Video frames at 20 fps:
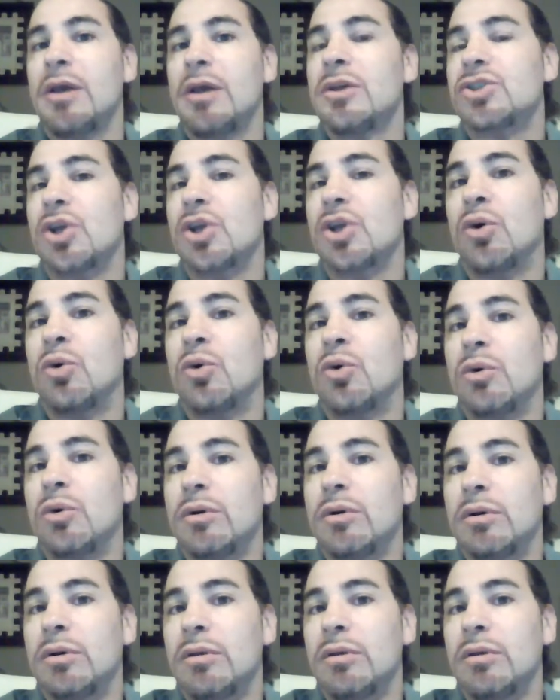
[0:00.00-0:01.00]
So
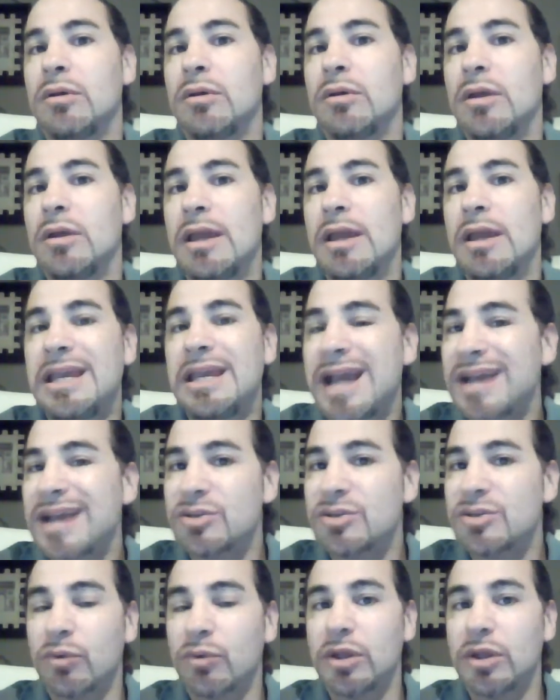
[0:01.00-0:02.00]
he
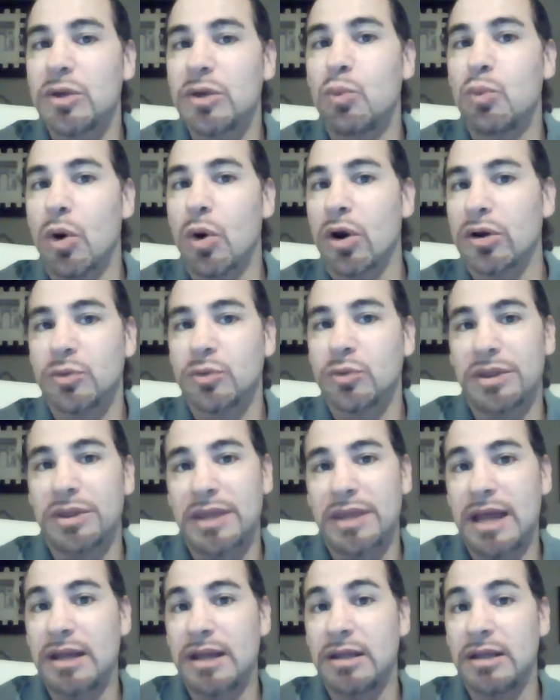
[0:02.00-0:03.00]
hasn't really worked with
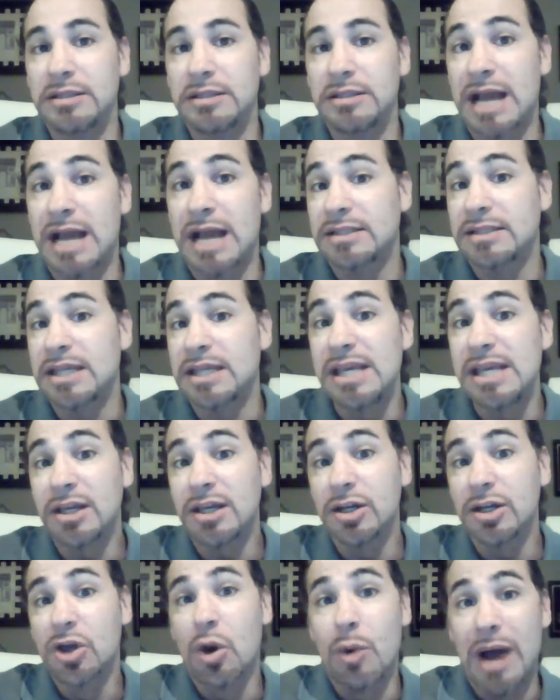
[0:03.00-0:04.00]
any of these guys. He
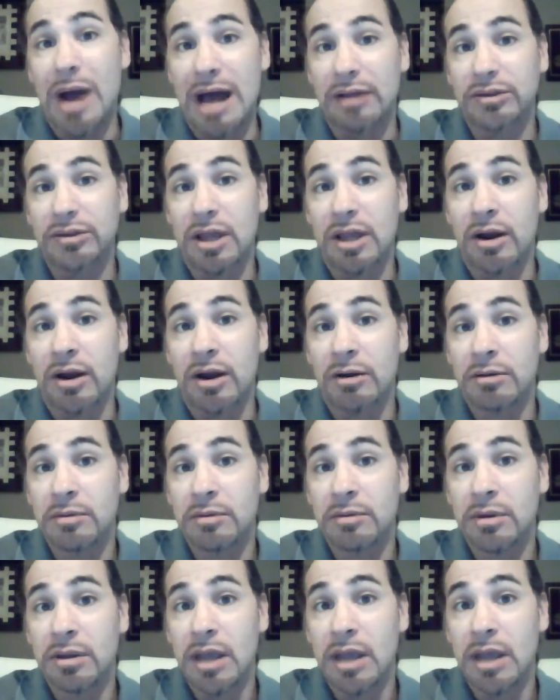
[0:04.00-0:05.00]
could go out
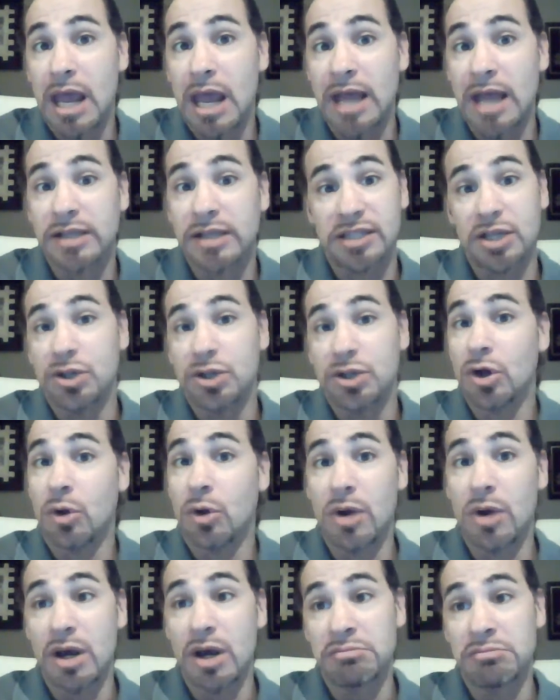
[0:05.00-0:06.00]
there and say, you know
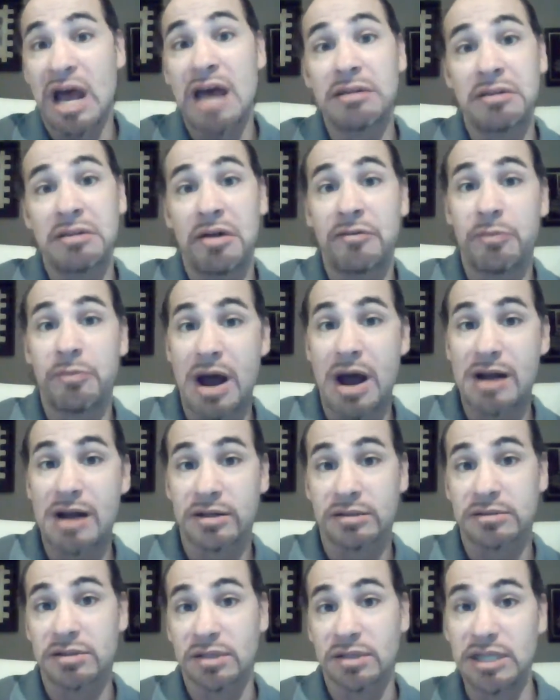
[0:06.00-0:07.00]
what? I love
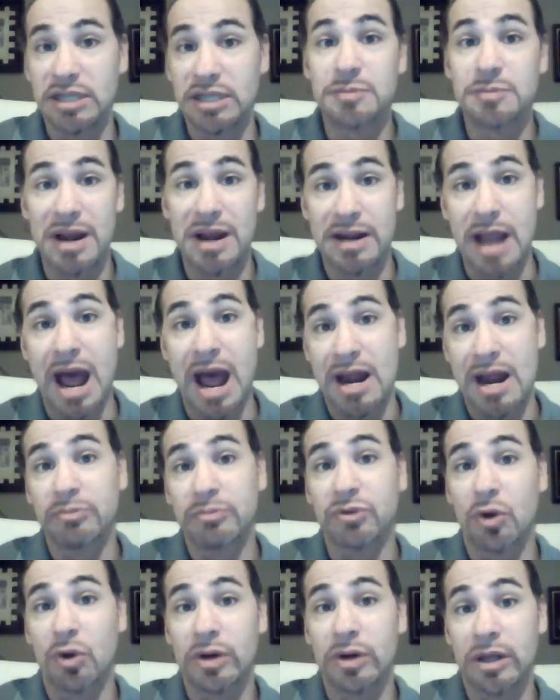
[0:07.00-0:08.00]
Watkins. He's my guy.
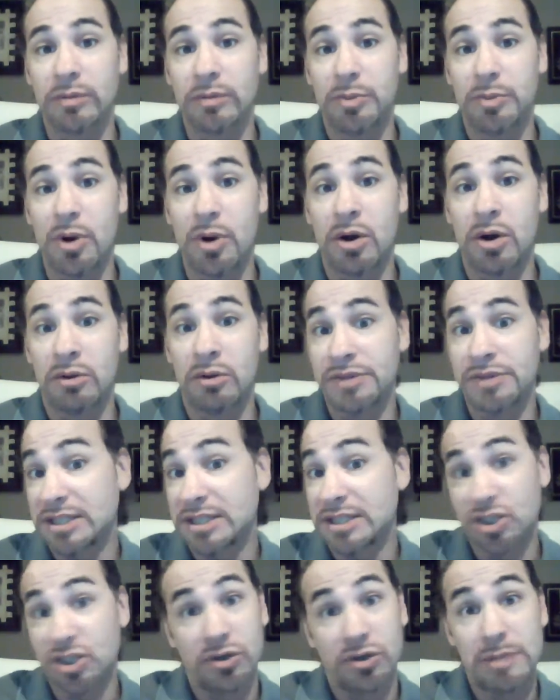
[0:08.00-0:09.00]
I'm throwing him the ball.
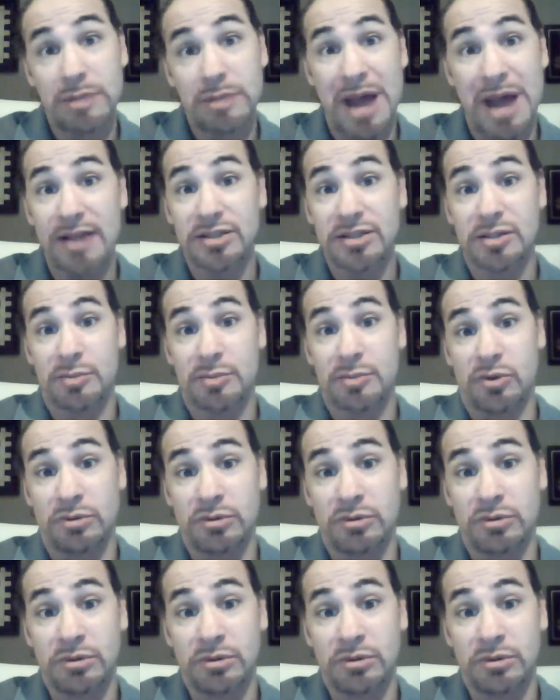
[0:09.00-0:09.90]
That's certainly possible.